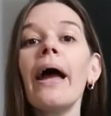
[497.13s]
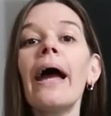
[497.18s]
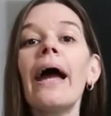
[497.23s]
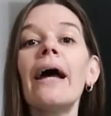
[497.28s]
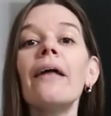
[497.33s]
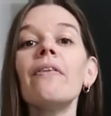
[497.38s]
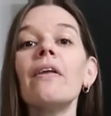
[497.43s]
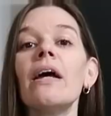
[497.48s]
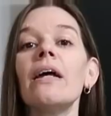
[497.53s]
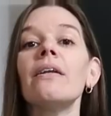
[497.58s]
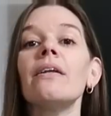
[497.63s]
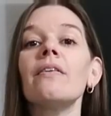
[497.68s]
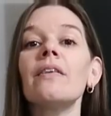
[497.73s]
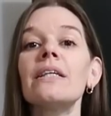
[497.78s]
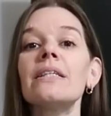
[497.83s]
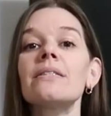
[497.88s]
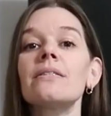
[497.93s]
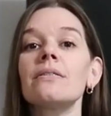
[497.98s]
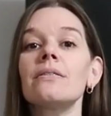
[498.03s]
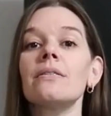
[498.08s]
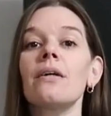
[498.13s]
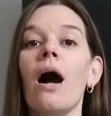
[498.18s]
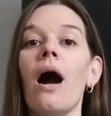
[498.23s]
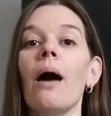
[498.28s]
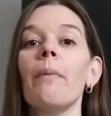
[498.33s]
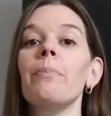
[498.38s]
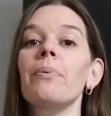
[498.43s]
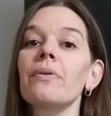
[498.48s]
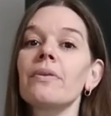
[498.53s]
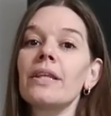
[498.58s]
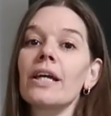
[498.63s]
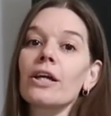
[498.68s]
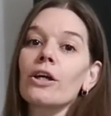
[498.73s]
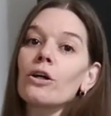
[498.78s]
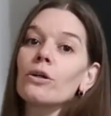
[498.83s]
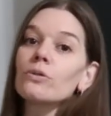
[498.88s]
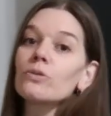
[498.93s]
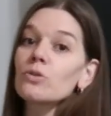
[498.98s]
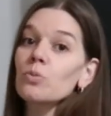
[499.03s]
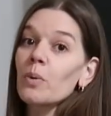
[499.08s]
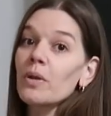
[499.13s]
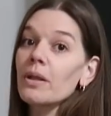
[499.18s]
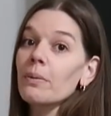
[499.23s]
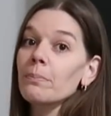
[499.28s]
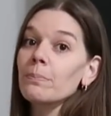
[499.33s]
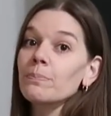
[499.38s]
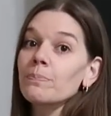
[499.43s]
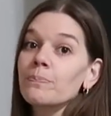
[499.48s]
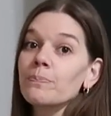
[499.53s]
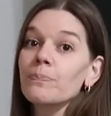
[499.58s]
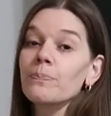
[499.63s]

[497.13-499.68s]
And then this top that goes with them.